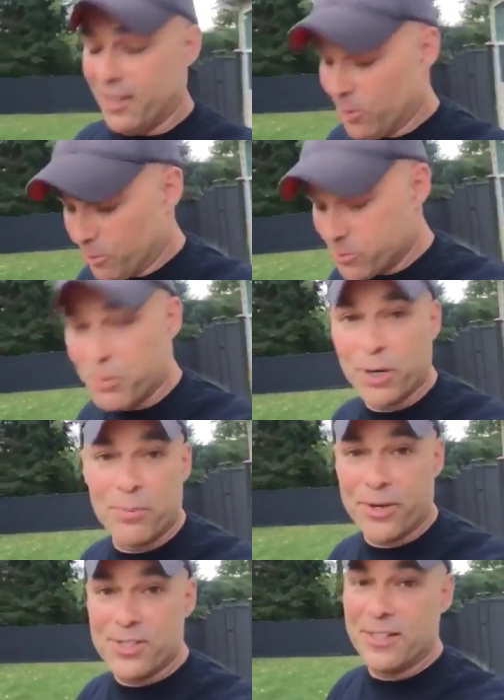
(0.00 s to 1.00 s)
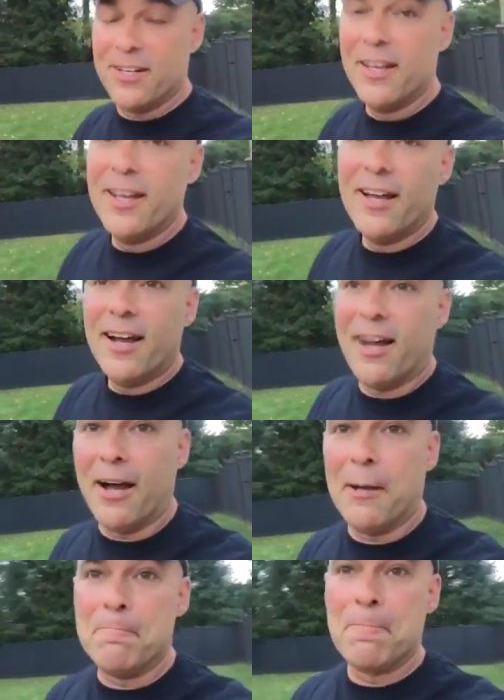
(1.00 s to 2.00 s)
in Holmesburg Prison.
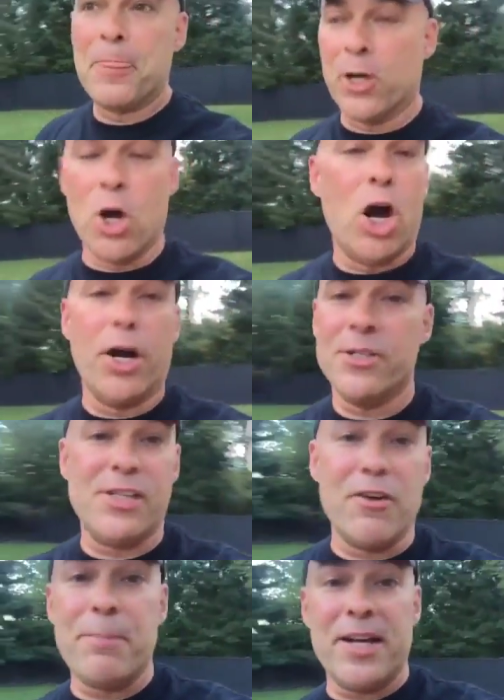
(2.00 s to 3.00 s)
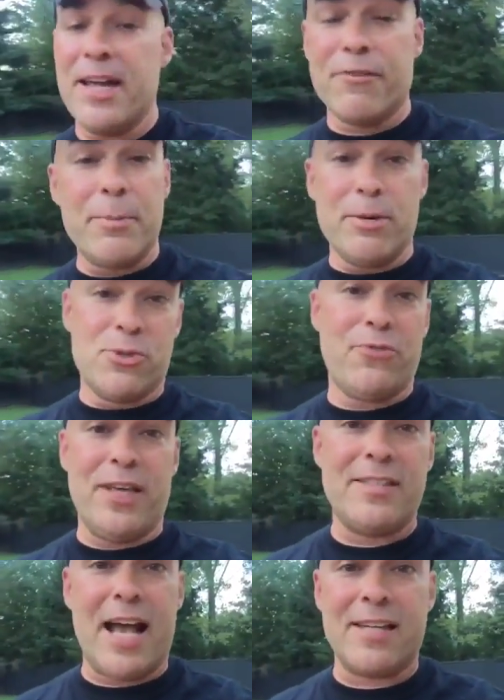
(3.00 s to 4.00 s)
The guards, everybody was
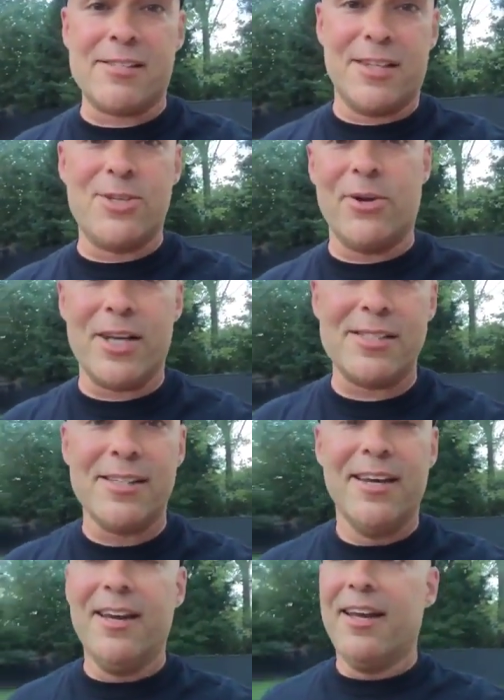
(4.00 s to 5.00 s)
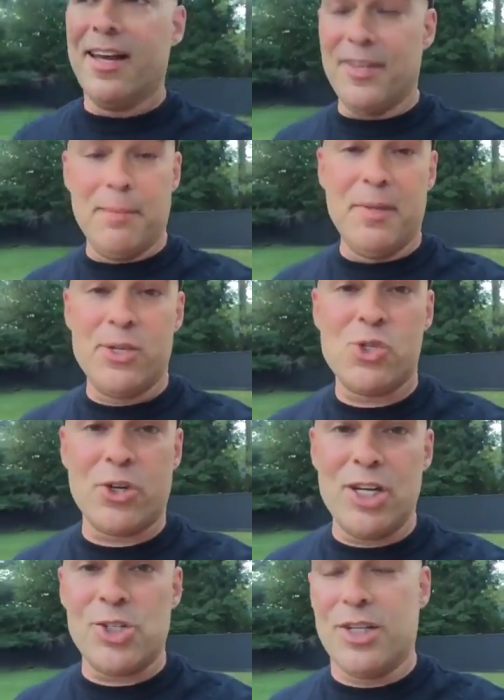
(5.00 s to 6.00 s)
fantastic to us, and the
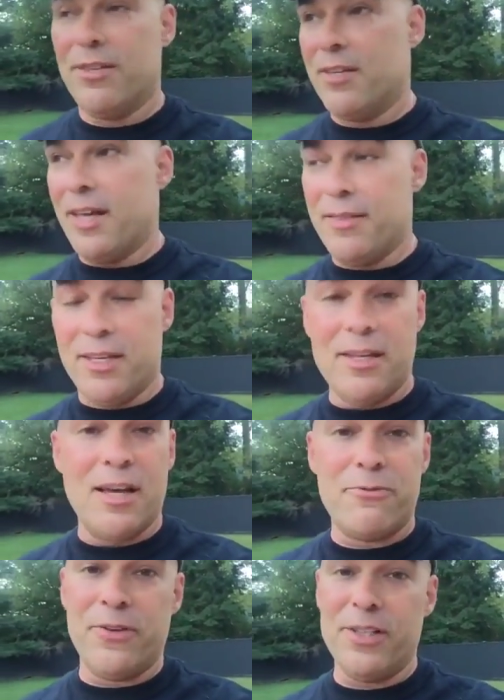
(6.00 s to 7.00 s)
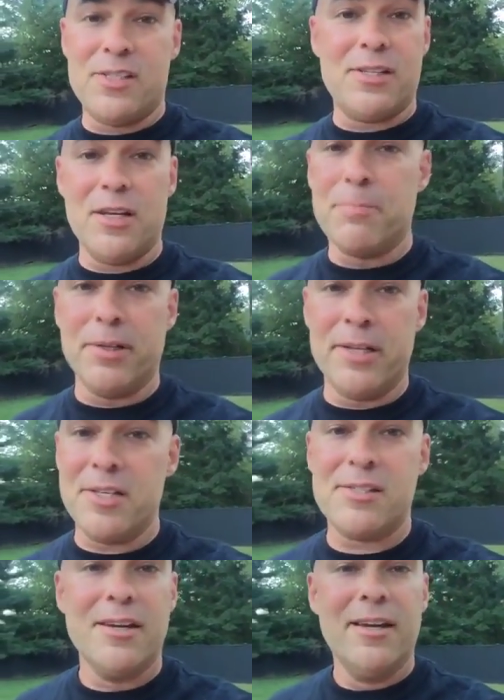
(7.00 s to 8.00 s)
administration and the Philly City
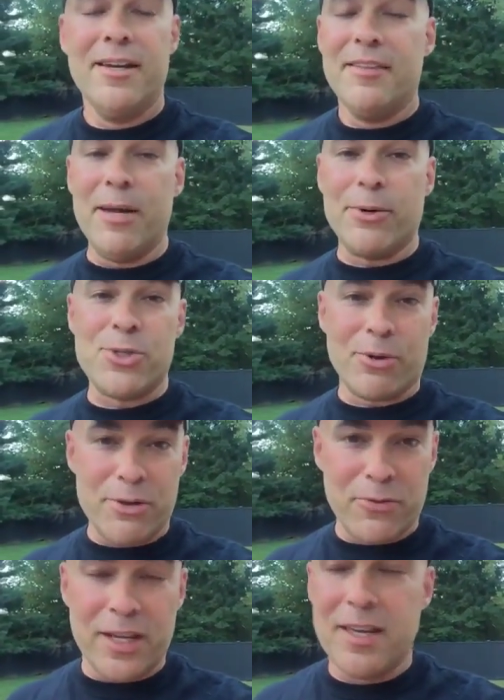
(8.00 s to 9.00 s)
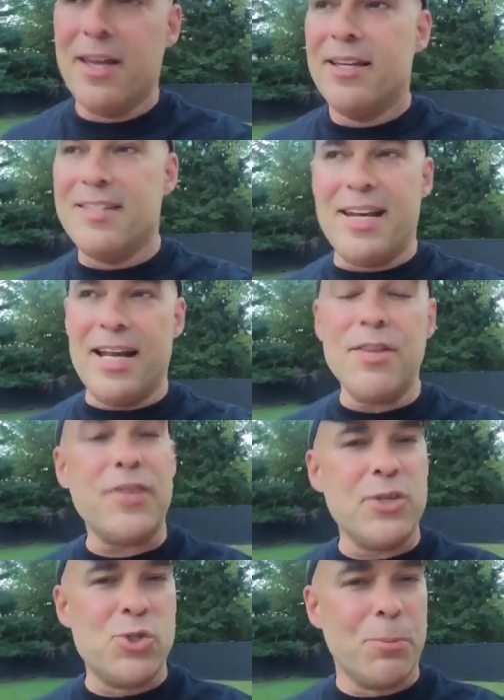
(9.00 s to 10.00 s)
Police, they were terrific. Did
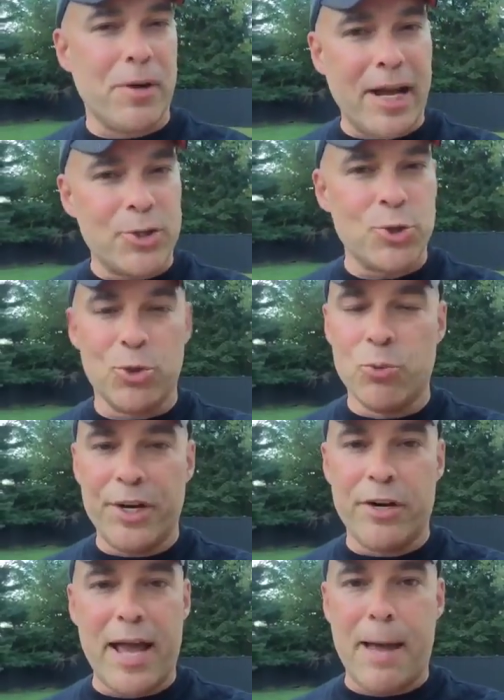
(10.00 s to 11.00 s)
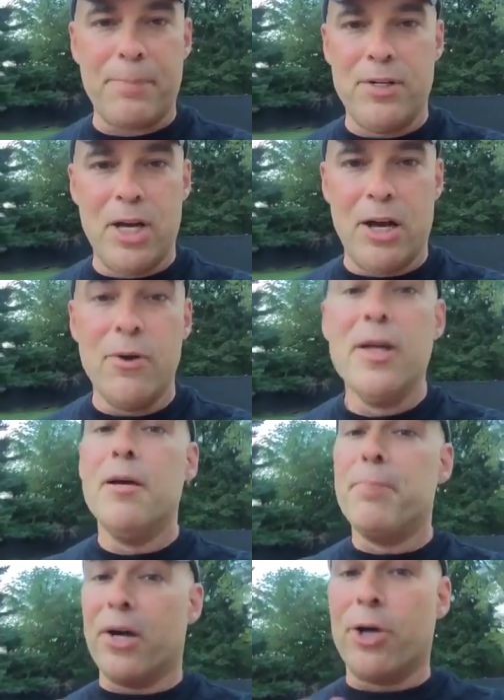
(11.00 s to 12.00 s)
anything supernatural or weird happen? No.
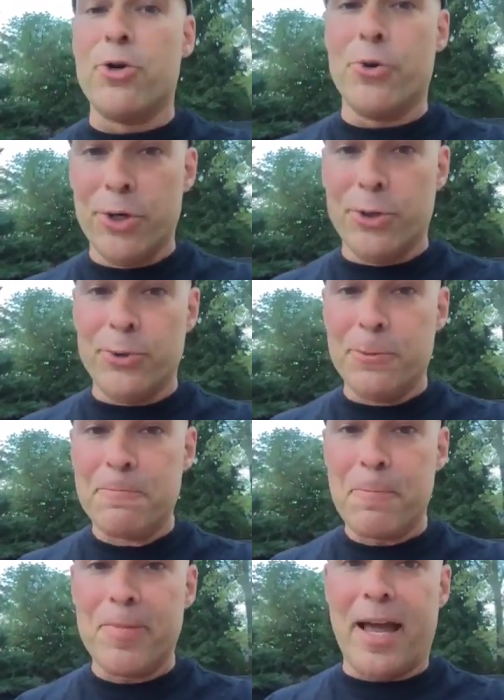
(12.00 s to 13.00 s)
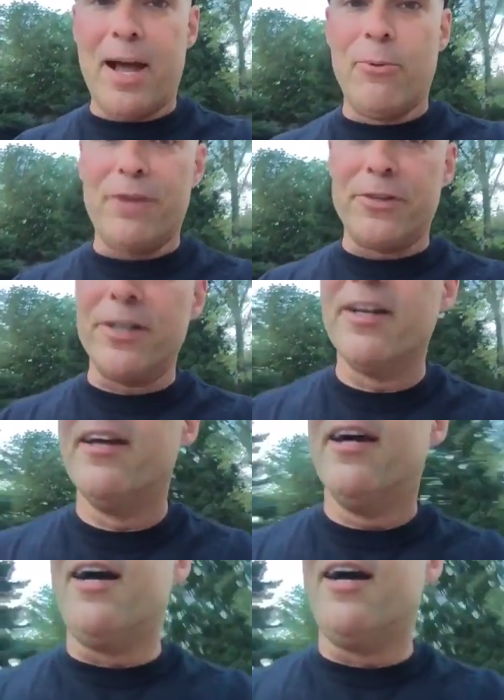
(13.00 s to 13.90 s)
But our crew, however,